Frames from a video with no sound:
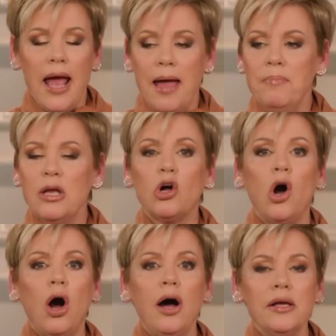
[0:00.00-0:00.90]
And
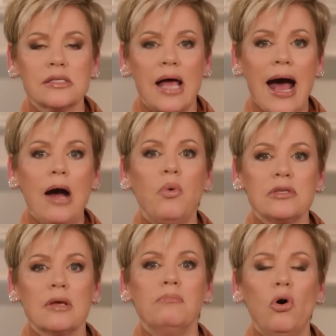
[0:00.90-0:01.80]
because I
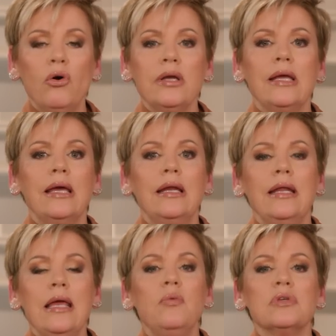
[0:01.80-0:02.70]
wasn't born again and
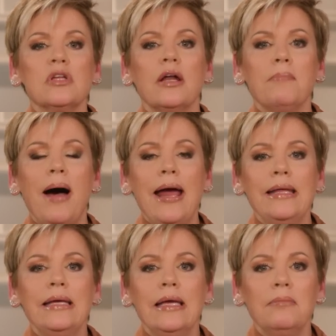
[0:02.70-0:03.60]
He was not
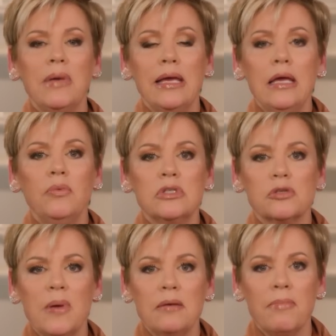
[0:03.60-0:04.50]
abiding in me, He would
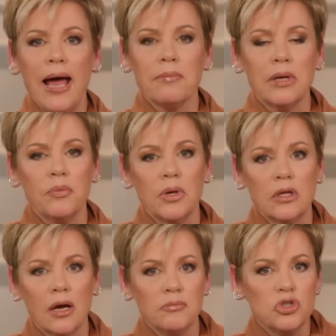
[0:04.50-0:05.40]
speak back, but it would
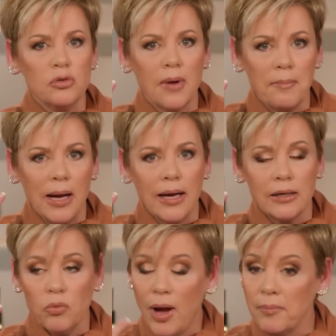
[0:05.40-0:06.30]
come to my
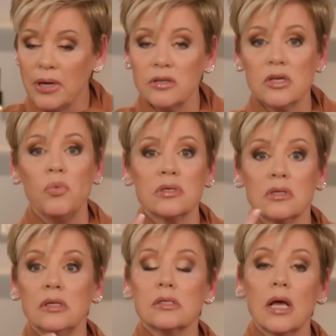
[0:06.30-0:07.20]
mind. Why? Because He
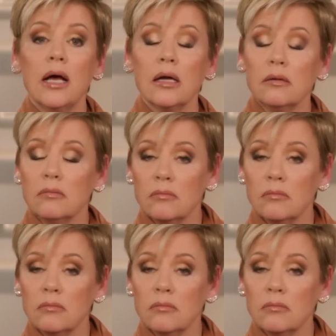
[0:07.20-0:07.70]
wasn't inside.